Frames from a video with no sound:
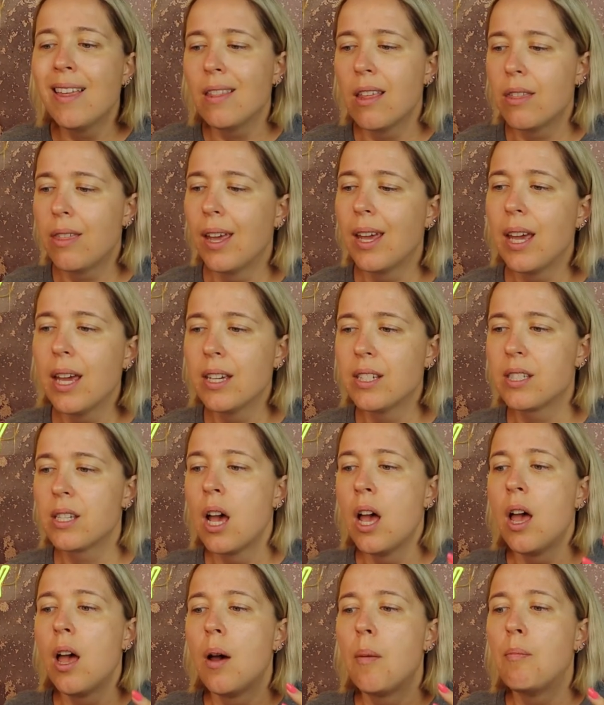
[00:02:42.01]
The thing is,
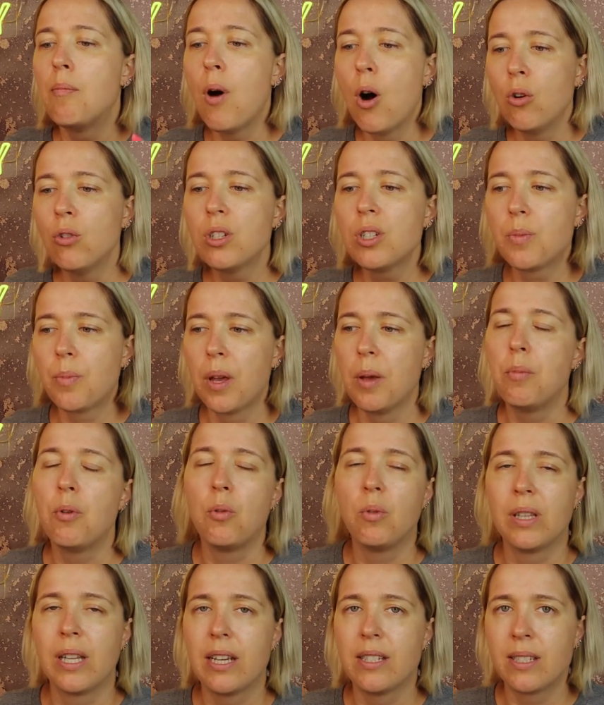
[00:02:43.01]
most
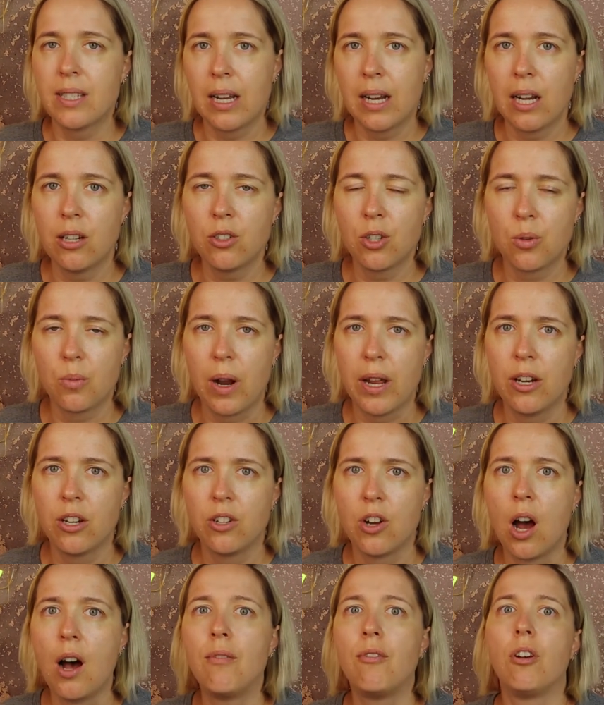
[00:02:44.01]
people, when they set out to write a
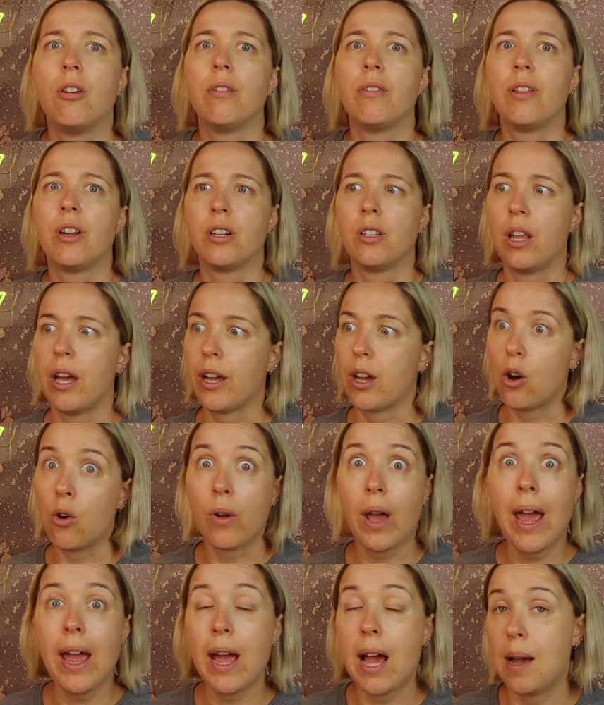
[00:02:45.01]
novel, they're like,
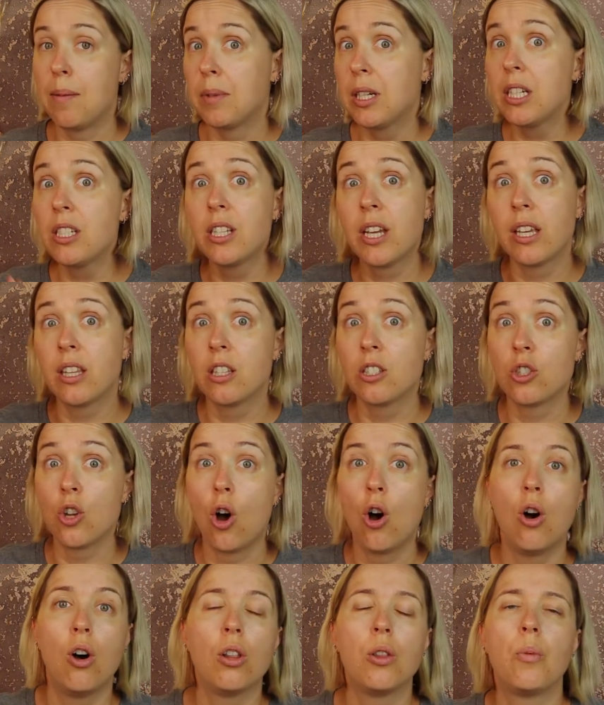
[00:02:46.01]
okay, I'm going to take this
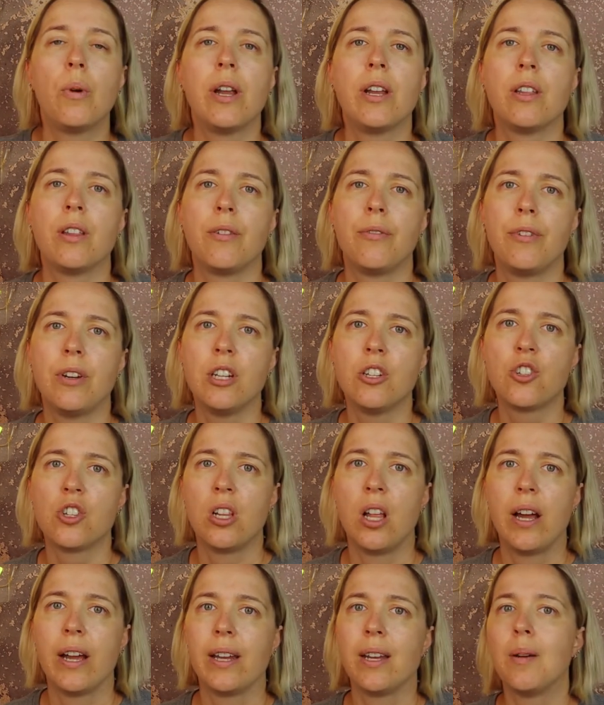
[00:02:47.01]
all the way to the finish
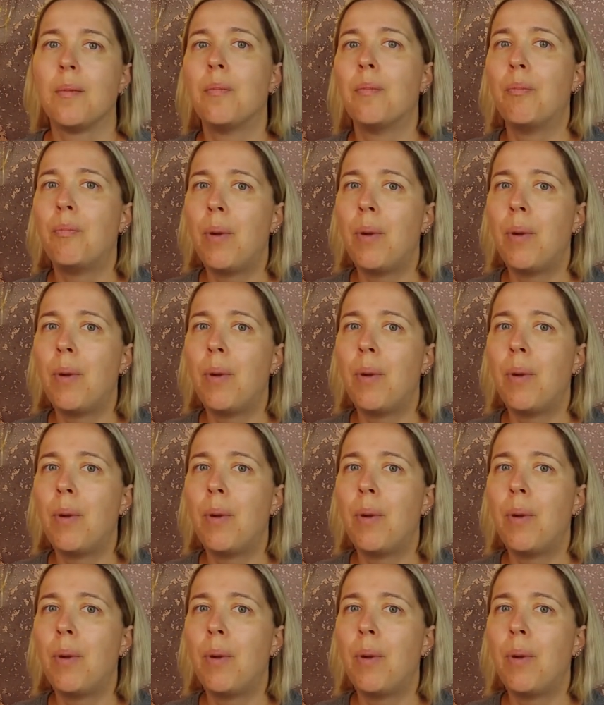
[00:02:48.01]
line.